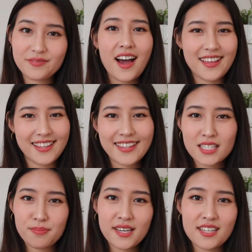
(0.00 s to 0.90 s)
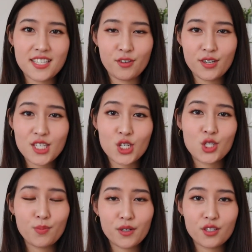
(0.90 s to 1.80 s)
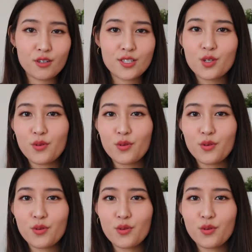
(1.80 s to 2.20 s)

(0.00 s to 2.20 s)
I think that's because the units are super close to